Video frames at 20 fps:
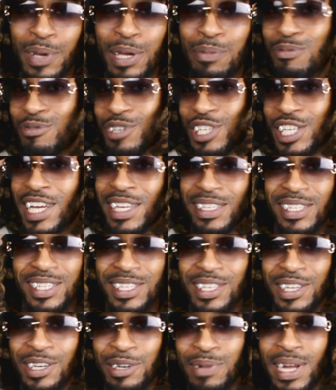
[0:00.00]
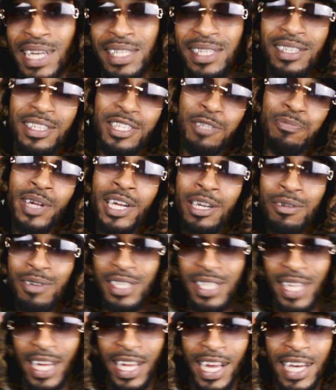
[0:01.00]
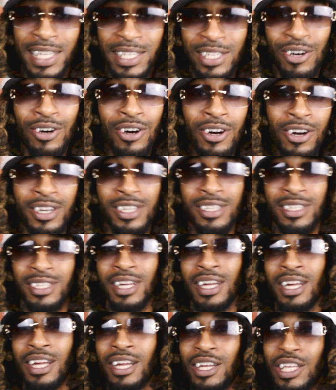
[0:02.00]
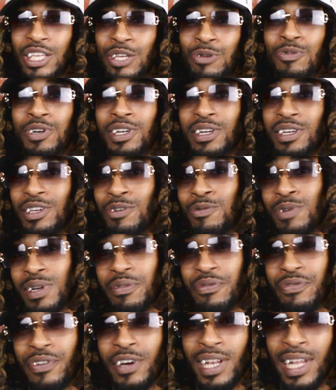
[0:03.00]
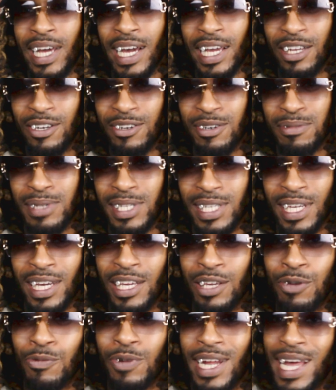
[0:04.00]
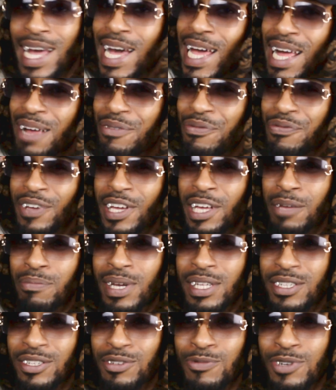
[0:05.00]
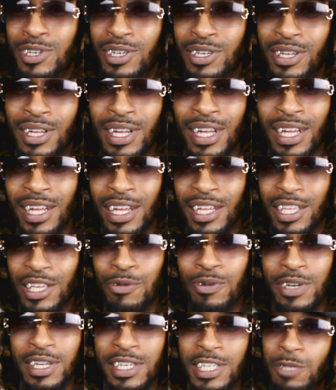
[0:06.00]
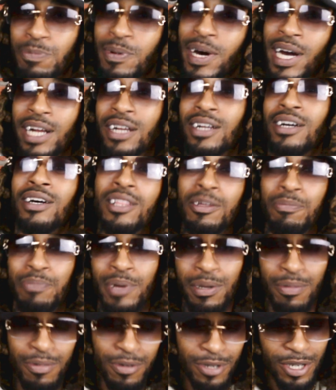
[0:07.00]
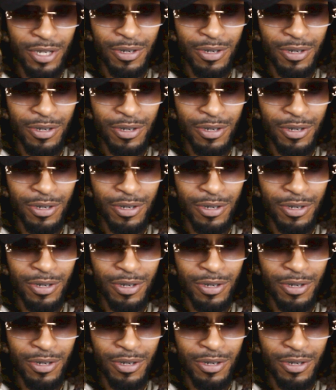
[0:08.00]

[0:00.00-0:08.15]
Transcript: People chasing them. That's an experience. Like, as an artist, you want to feel that, you know what I'm saying? You want to have that fan base. You want to inspire other people. So.